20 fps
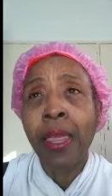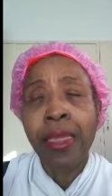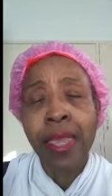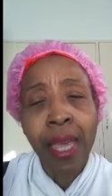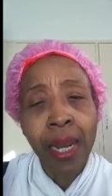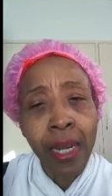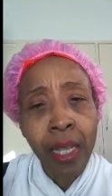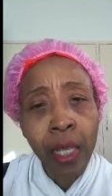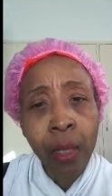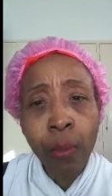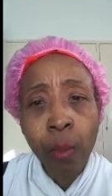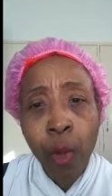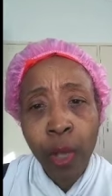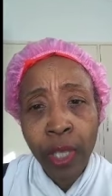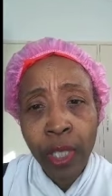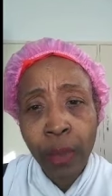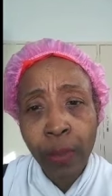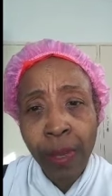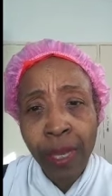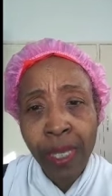They're a little more
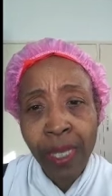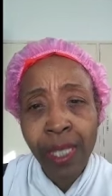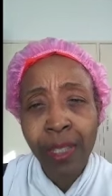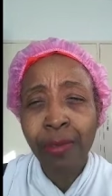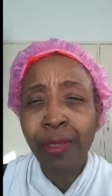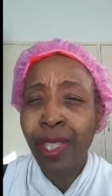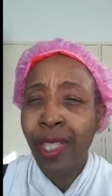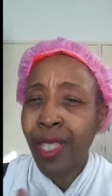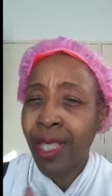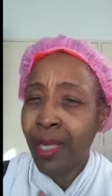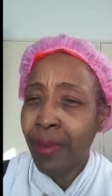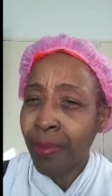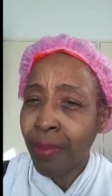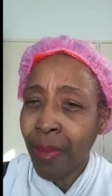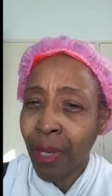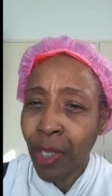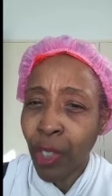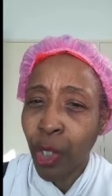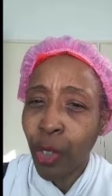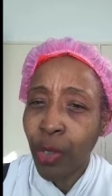expensive. This is
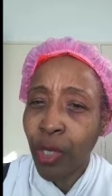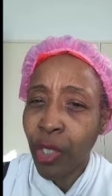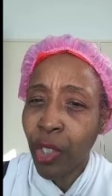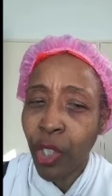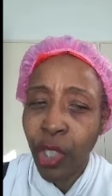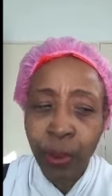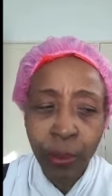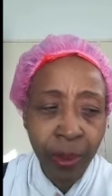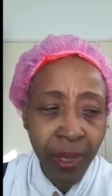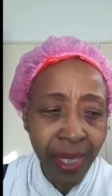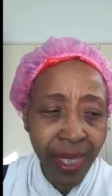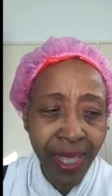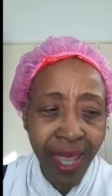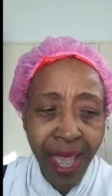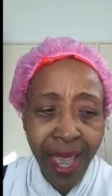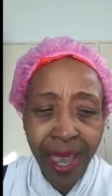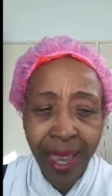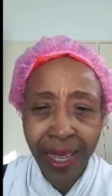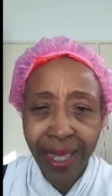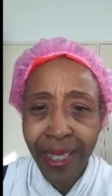much on the cheaper
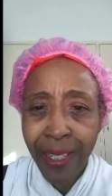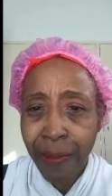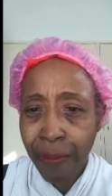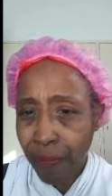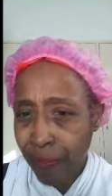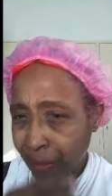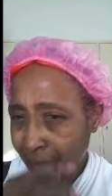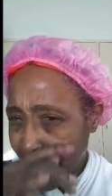side.